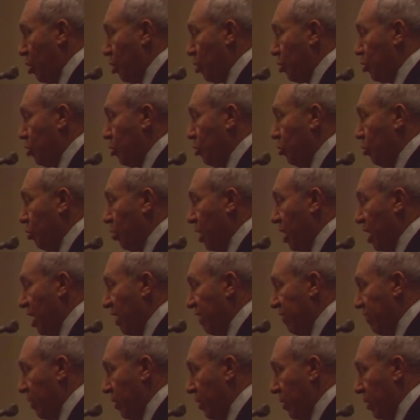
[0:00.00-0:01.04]
to
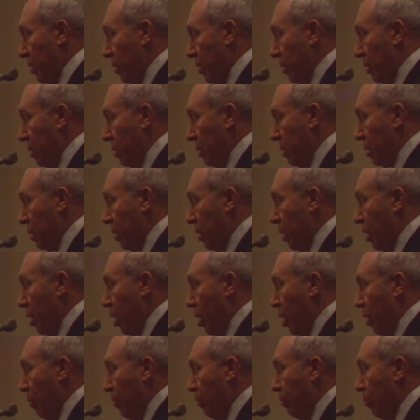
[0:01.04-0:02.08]
cover
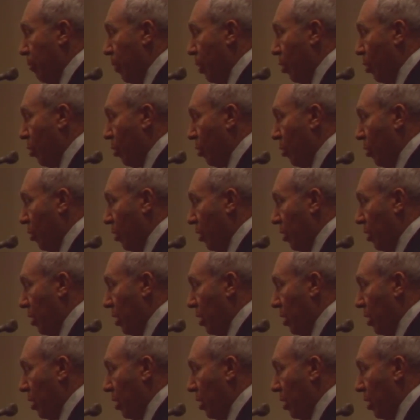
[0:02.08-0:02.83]
more